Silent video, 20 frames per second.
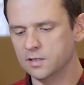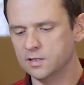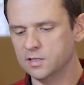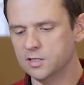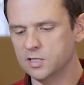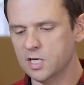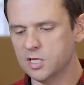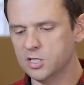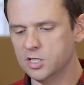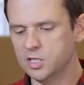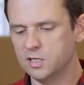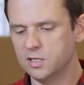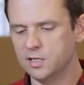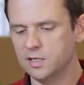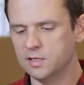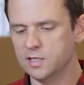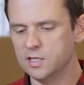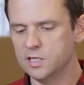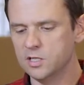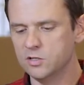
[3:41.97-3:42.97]
session
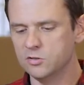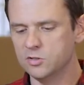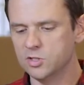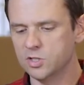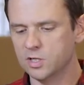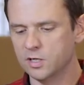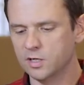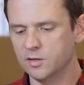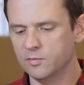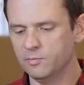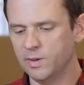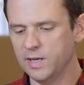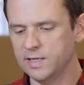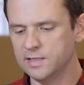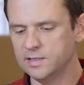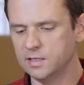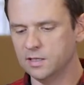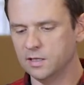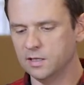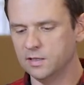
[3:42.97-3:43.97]
and the user
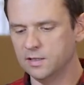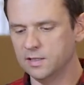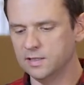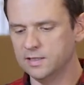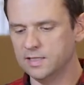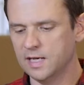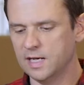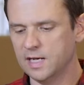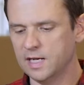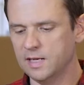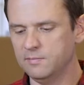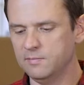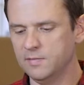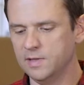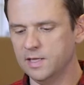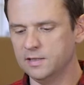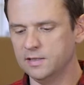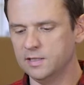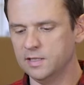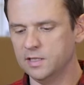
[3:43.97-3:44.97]
based on the time
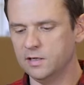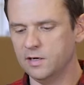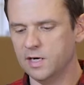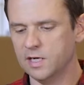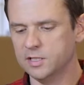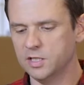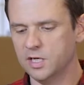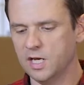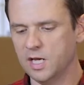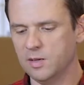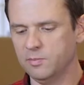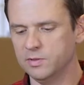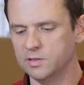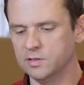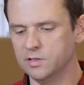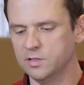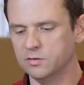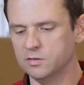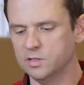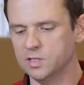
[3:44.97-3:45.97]
that the interaction happened.
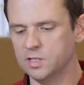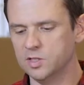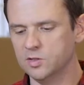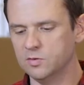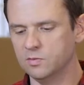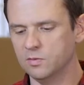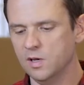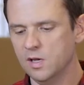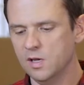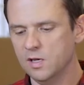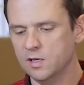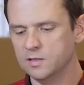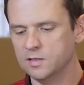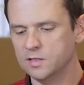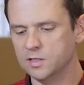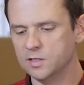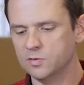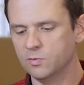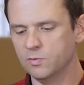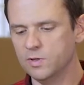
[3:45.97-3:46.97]
So
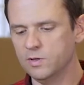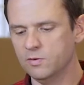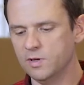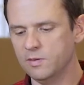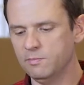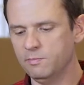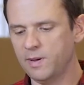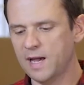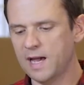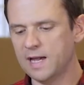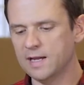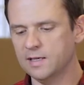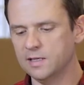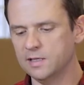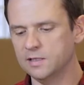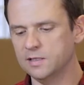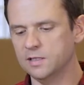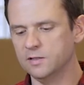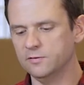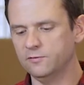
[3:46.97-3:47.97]
since we went back
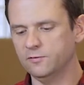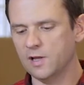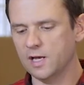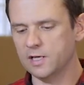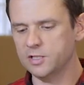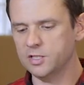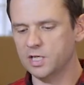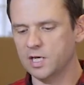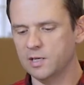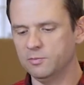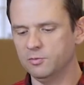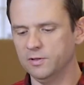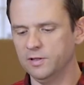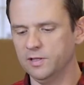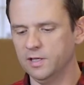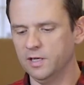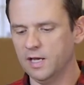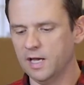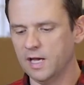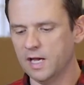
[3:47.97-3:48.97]
into the fly shop
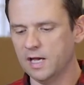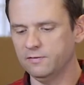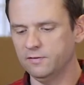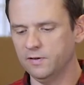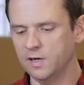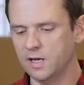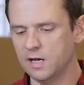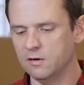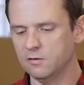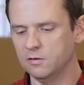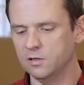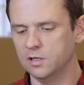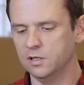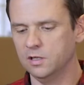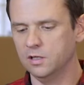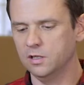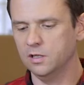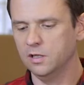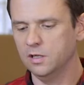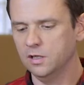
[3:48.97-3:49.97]
within a half an hour,
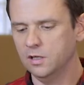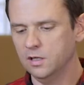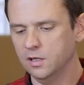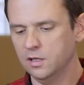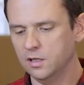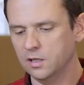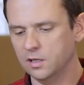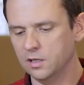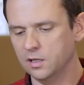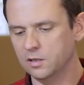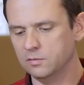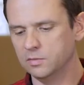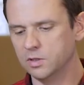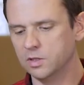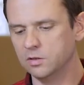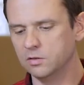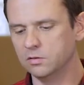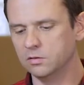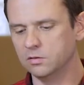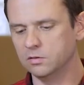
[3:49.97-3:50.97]

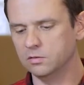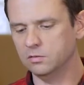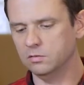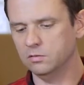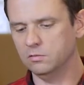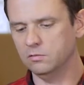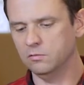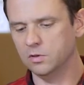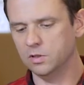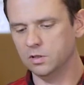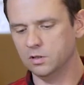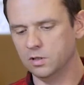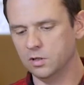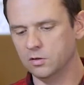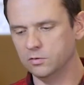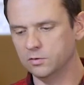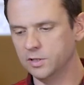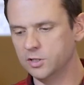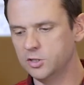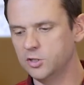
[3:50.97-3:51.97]
Google will
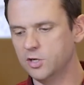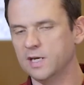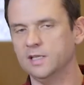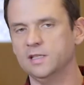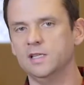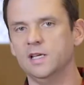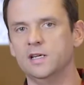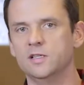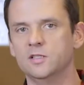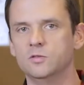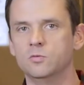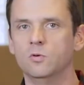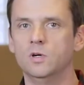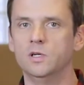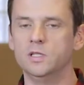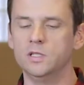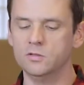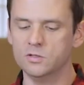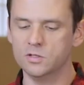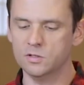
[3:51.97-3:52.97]
only track that as
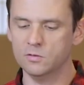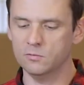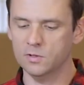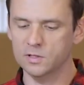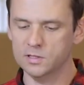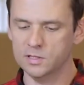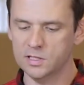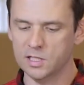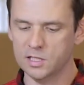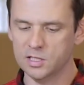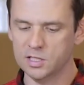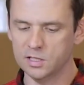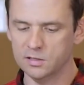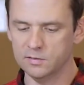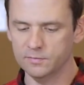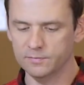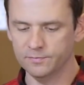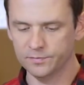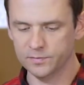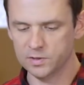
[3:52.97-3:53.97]
one user, one session.
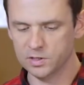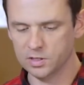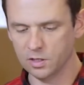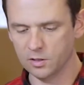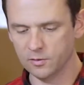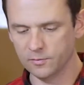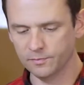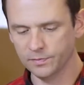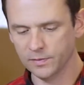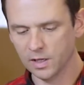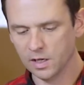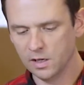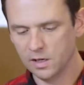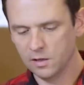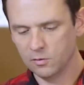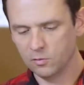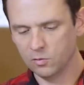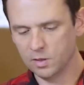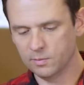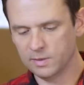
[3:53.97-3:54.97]
So
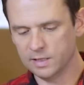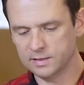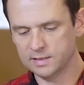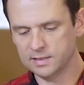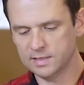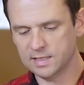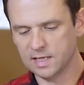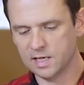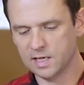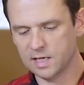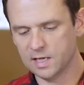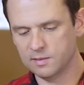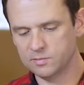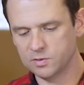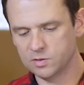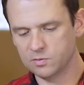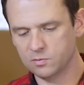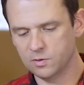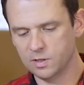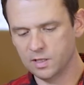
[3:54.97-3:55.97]
what about the
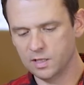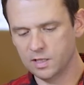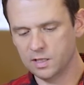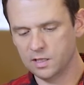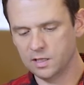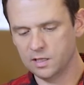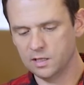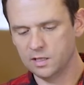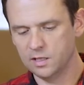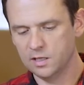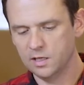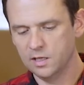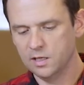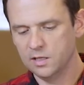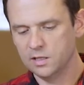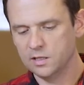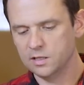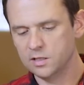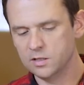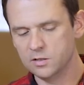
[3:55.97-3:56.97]
times when
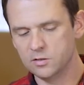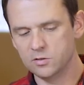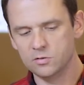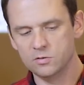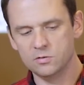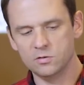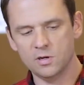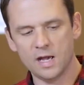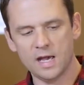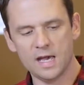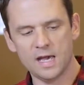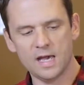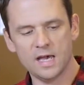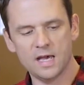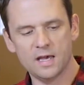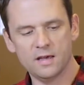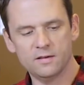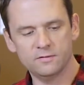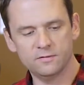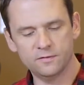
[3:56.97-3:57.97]
you
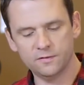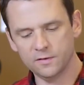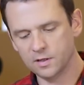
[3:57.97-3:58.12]
have